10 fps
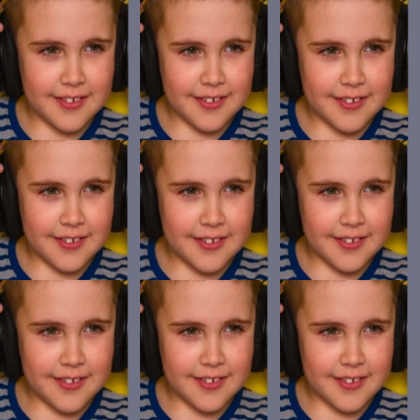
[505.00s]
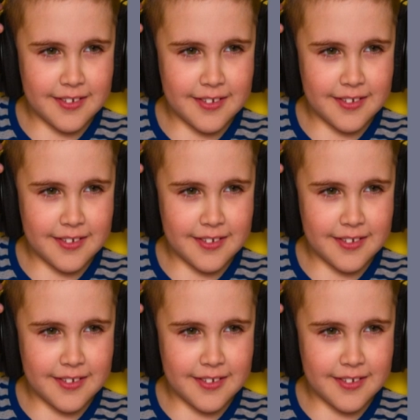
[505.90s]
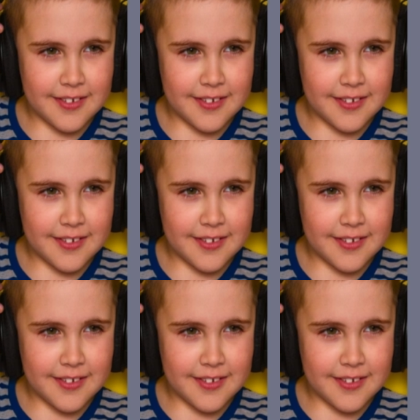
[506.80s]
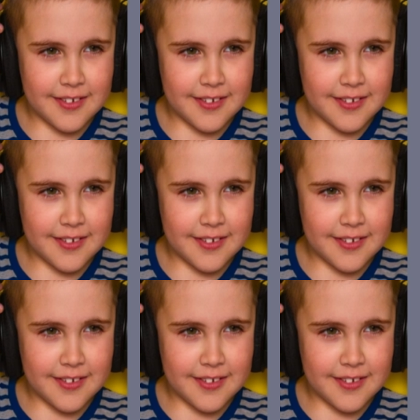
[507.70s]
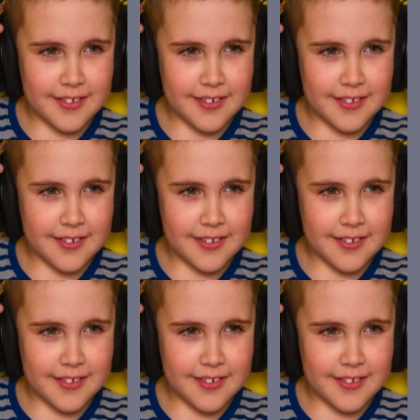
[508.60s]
(no lip movement)